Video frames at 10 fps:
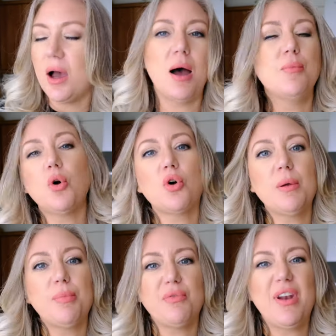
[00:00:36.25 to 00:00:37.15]
I'm not going
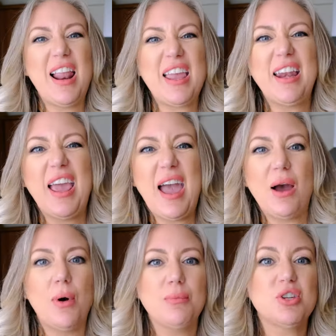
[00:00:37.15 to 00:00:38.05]
to bother laying it
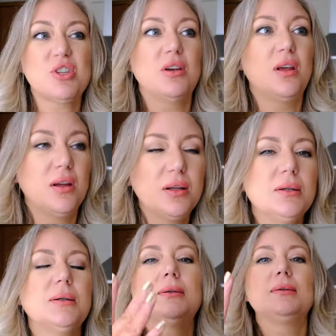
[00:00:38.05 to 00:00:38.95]
out. I'm just going to
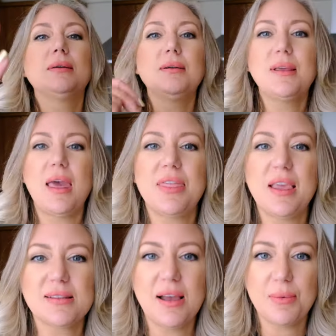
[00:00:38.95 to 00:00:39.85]
get
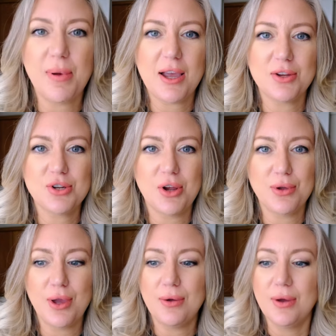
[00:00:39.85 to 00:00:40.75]
things out of the bag and show
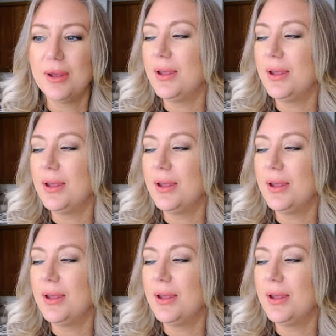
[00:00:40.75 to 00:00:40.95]
you.